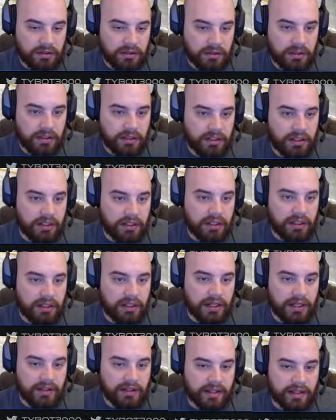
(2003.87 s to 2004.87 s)

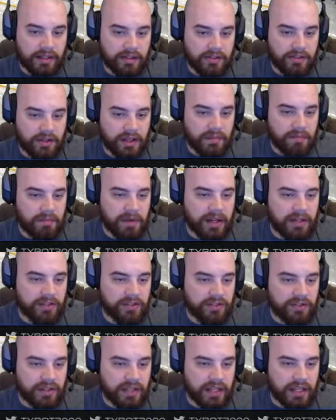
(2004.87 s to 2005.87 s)
I think it might
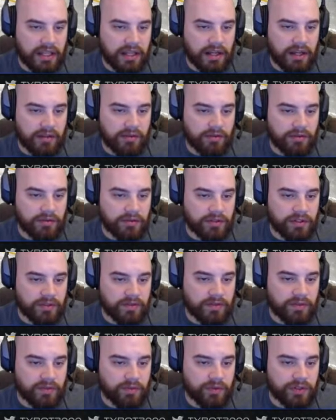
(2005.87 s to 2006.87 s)
just get other
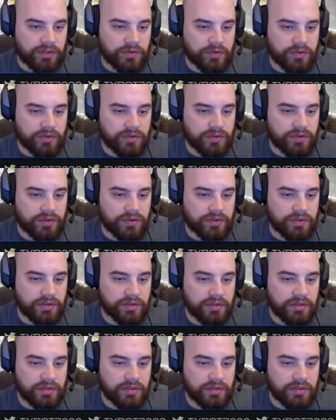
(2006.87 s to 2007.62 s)
different resources.